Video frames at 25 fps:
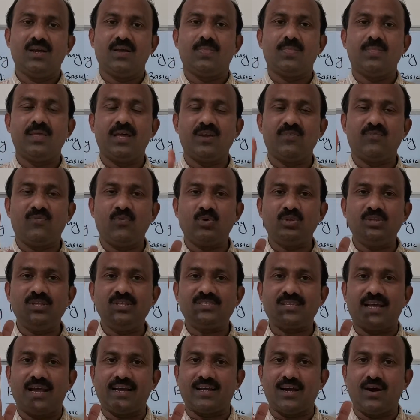Therefore,
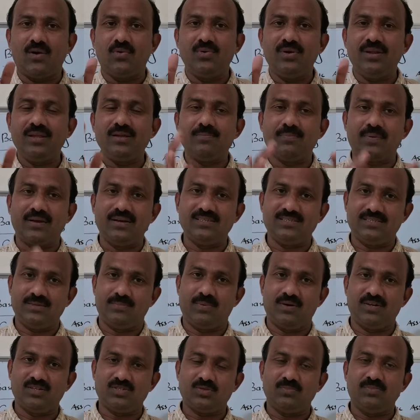these accounting
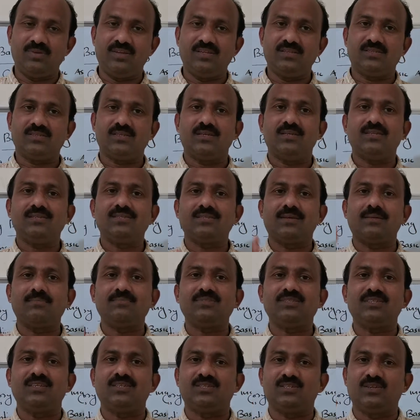principles means some
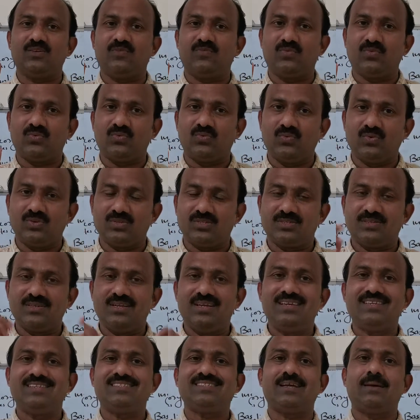set of rules,
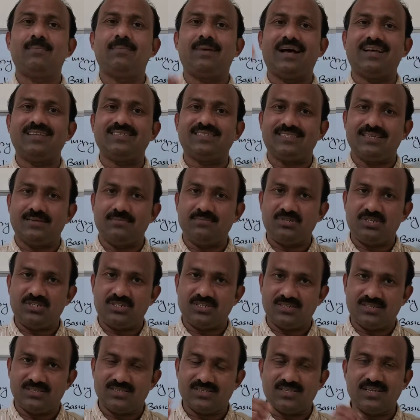some
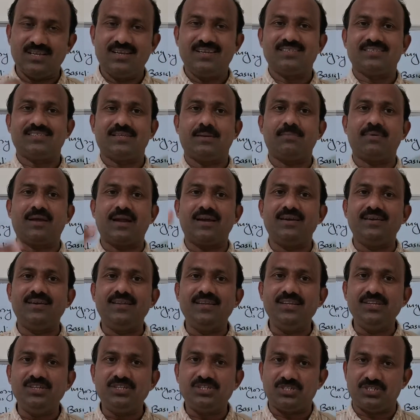assumptions, some
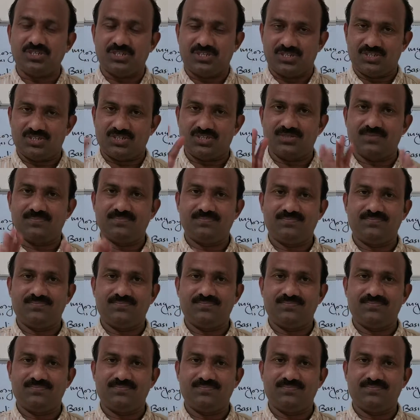conditions